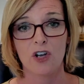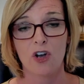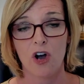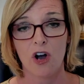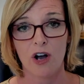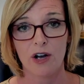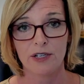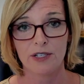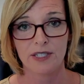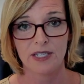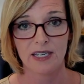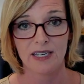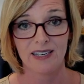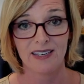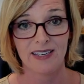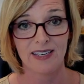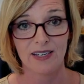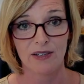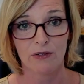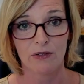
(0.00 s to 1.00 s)
causing
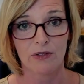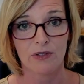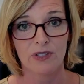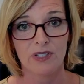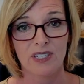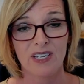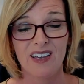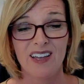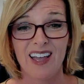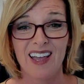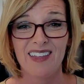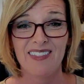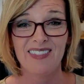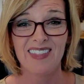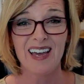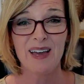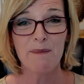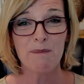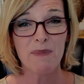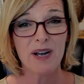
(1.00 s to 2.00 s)
guilt? And
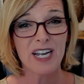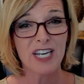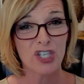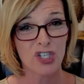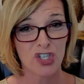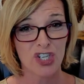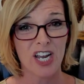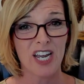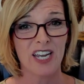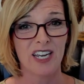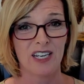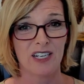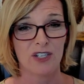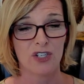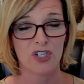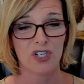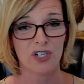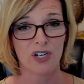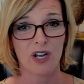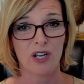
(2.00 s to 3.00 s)
that might
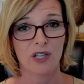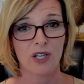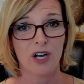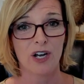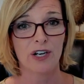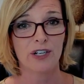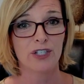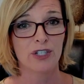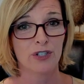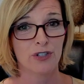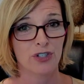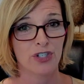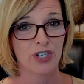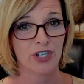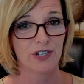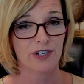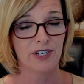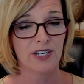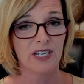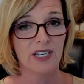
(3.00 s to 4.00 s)
change along your
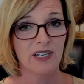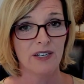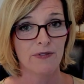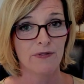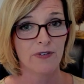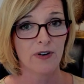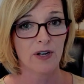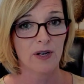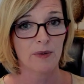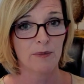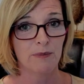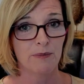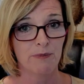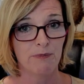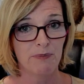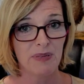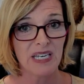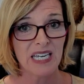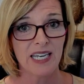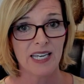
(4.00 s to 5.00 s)
journey from
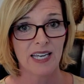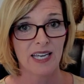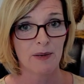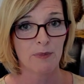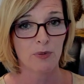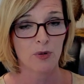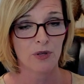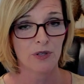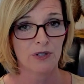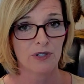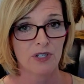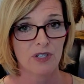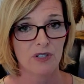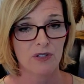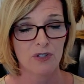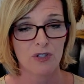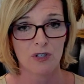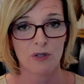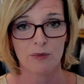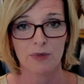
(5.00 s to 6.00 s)
being a porn
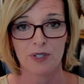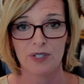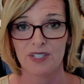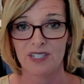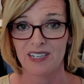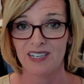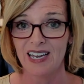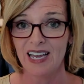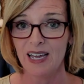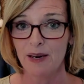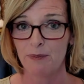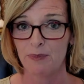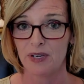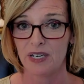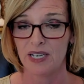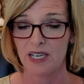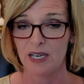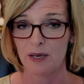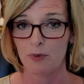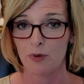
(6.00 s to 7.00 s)
consumer to not
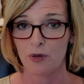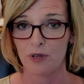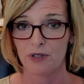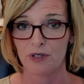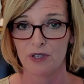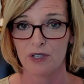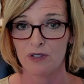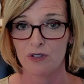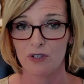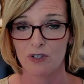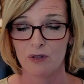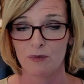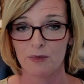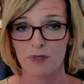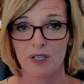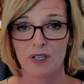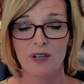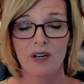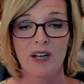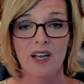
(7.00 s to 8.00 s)
being a porn
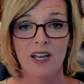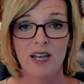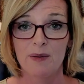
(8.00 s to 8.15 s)
consumer